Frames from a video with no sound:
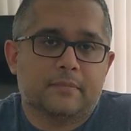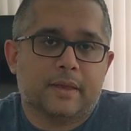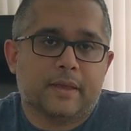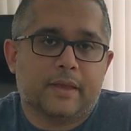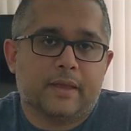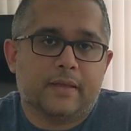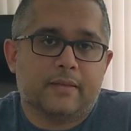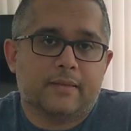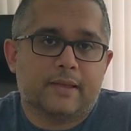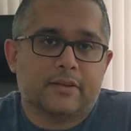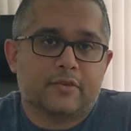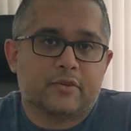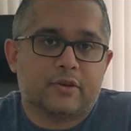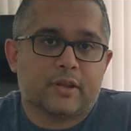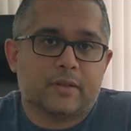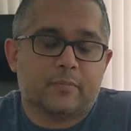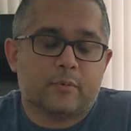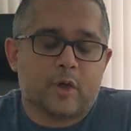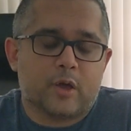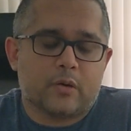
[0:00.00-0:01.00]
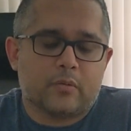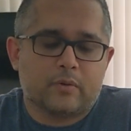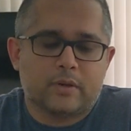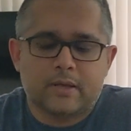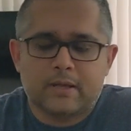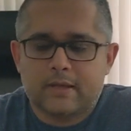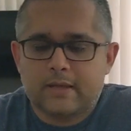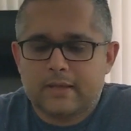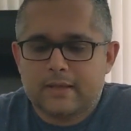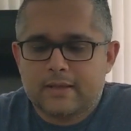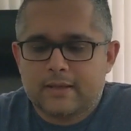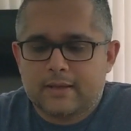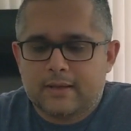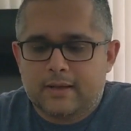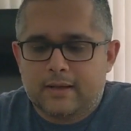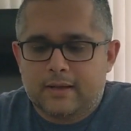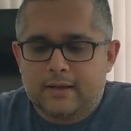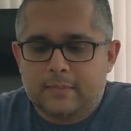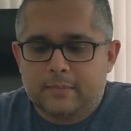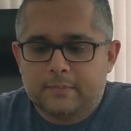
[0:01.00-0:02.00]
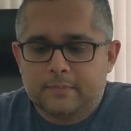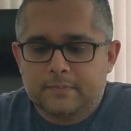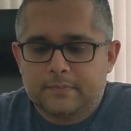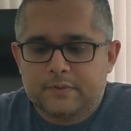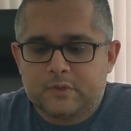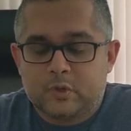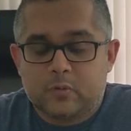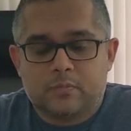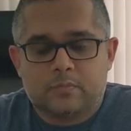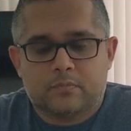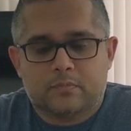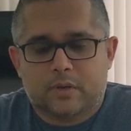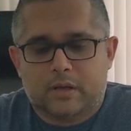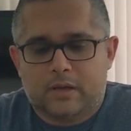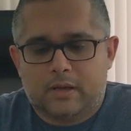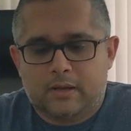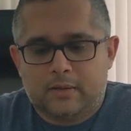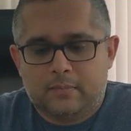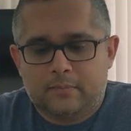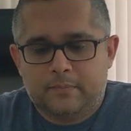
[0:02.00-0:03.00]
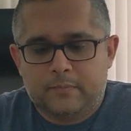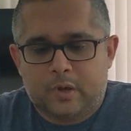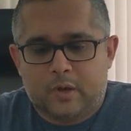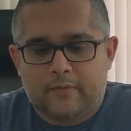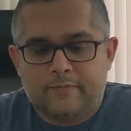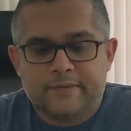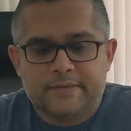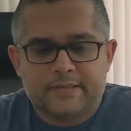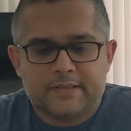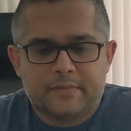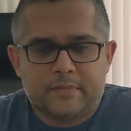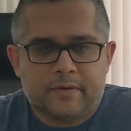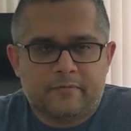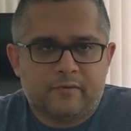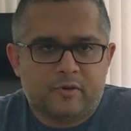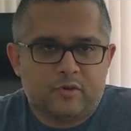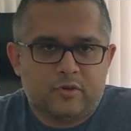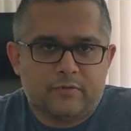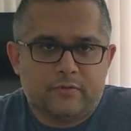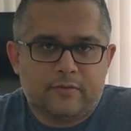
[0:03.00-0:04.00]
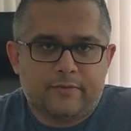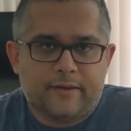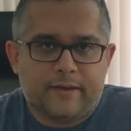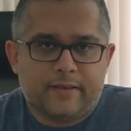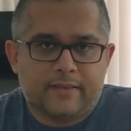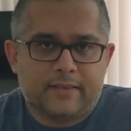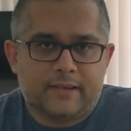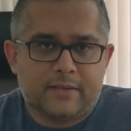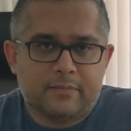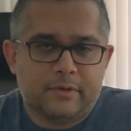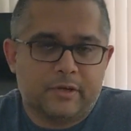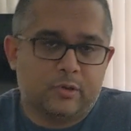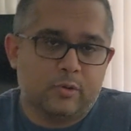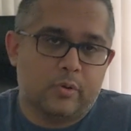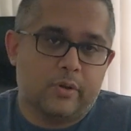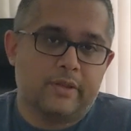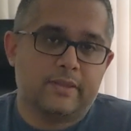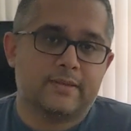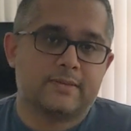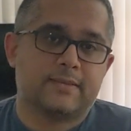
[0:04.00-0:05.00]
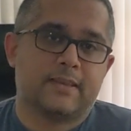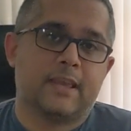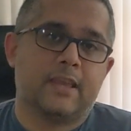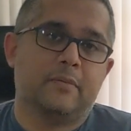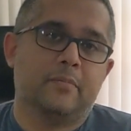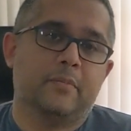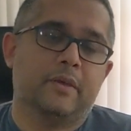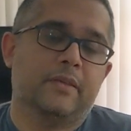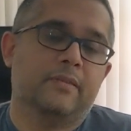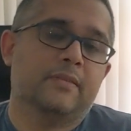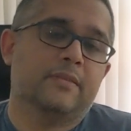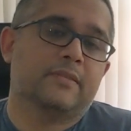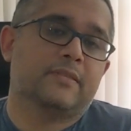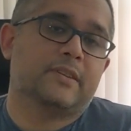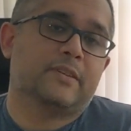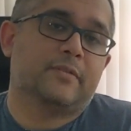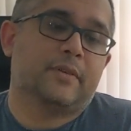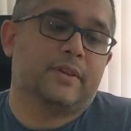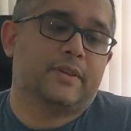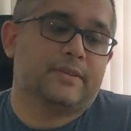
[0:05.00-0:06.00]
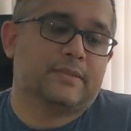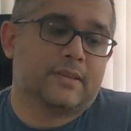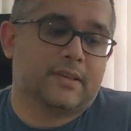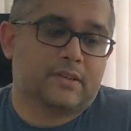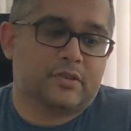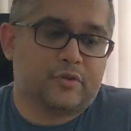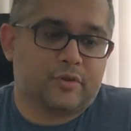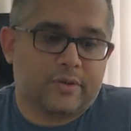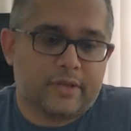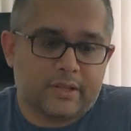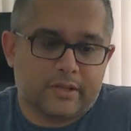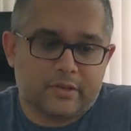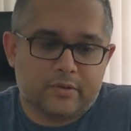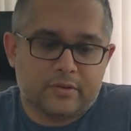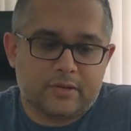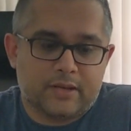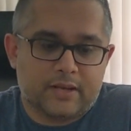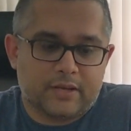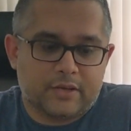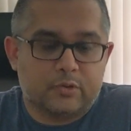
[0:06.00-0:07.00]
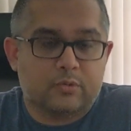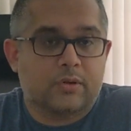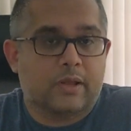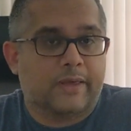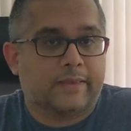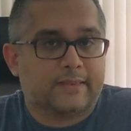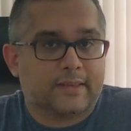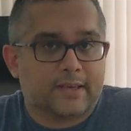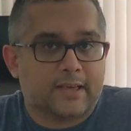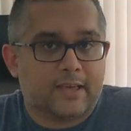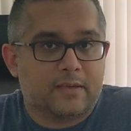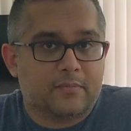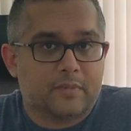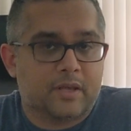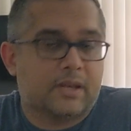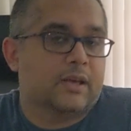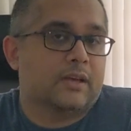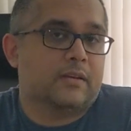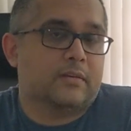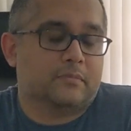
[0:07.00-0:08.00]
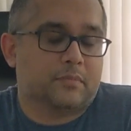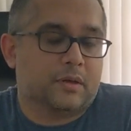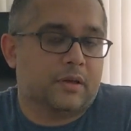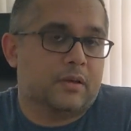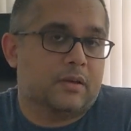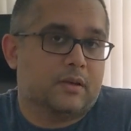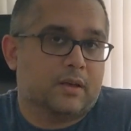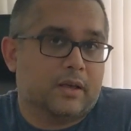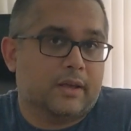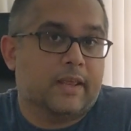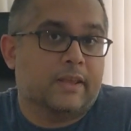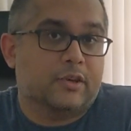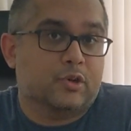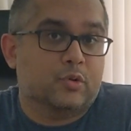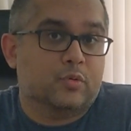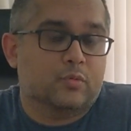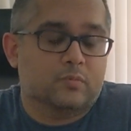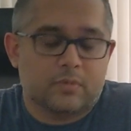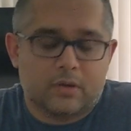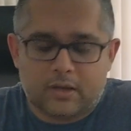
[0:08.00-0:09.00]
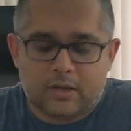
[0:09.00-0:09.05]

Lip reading: and that should help you out. Obviously, by virtue of the fact that I'm including this game in the series, it should tell you that I do like the game, and I do.